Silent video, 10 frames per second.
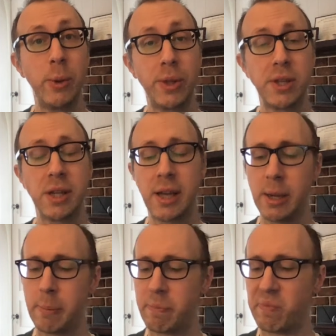with today?
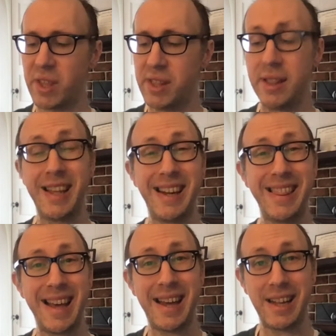And then letting
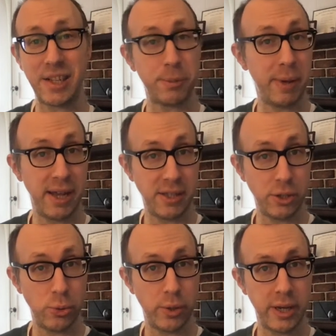that expand
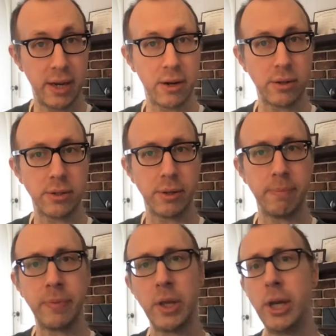into a character.
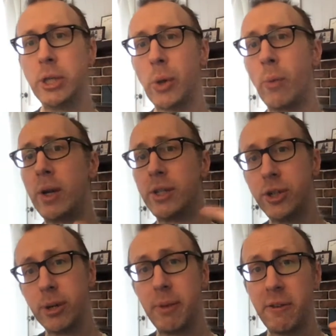Do I want to
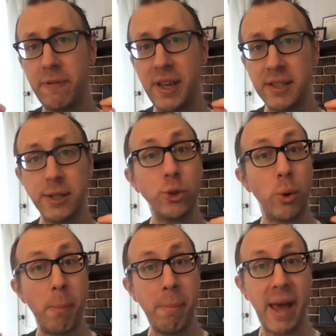turn my face into a
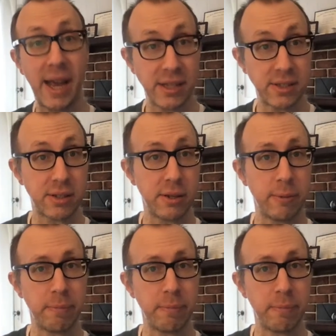mask?